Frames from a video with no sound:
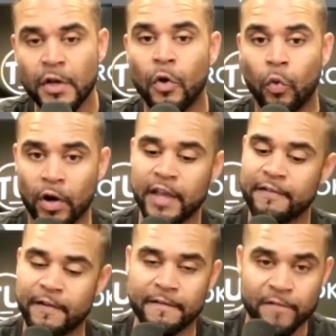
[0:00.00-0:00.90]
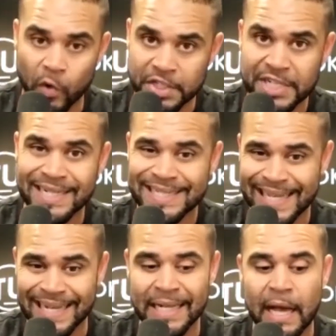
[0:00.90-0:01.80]
working for a Fortune
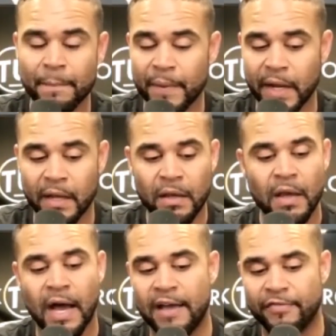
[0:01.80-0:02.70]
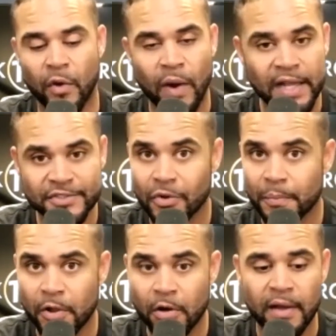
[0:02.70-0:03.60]
10 company. I have no high school
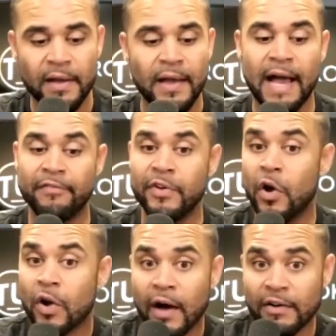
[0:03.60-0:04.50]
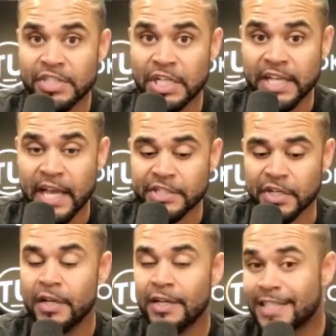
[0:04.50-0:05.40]
diploma. I have no college education.
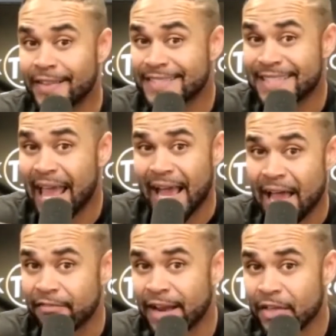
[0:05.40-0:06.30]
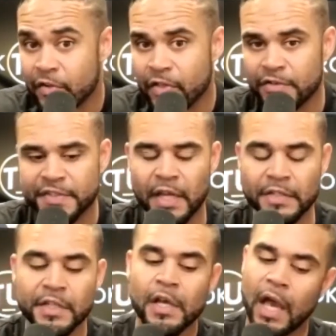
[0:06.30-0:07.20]
To this day, I have neither of those things.
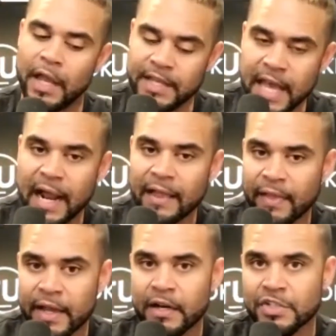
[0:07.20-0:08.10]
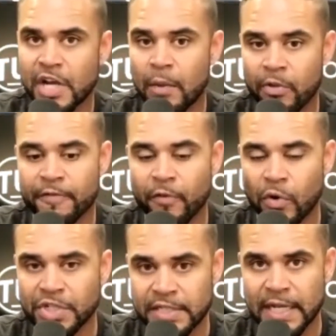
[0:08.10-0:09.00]
And yet I landed a job with a
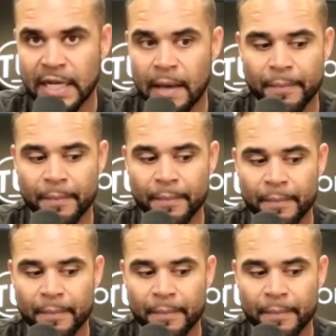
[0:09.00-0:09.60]
Fortune 10 company.